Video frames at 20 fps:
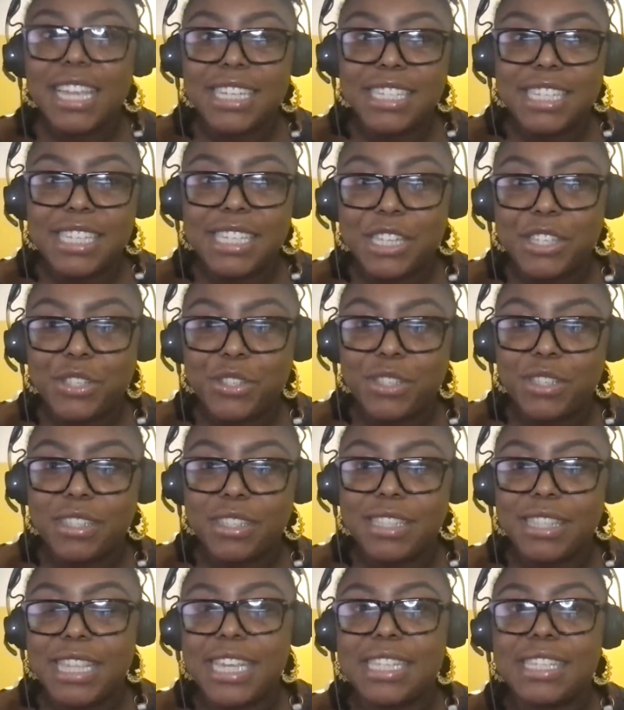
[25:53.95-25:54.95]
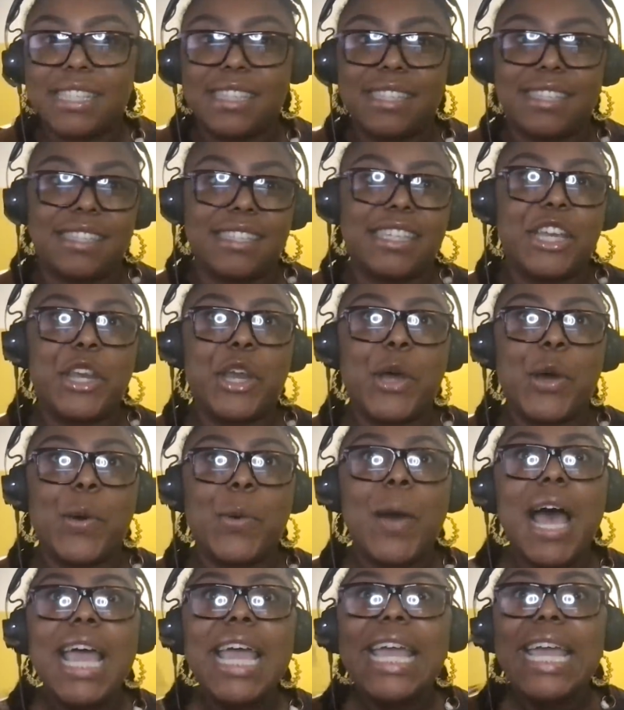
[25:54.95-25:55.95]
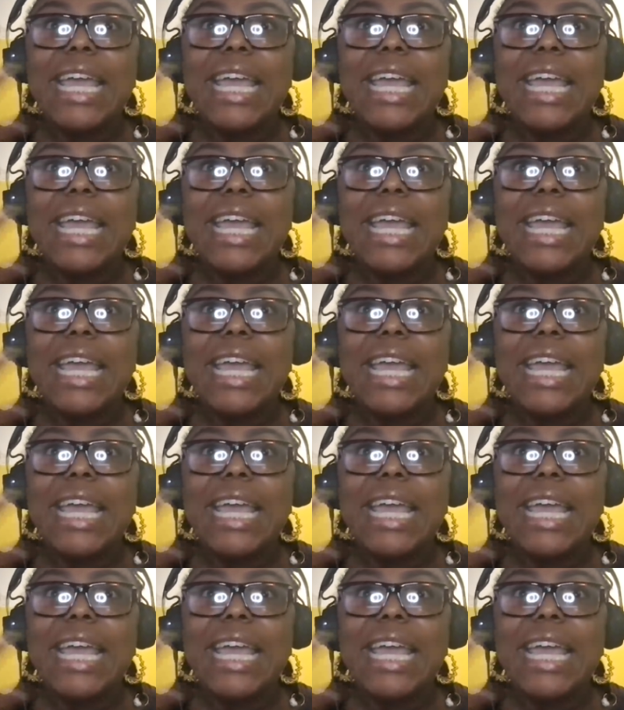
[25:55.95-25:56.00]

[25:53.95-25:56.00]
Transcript: into this this, you know,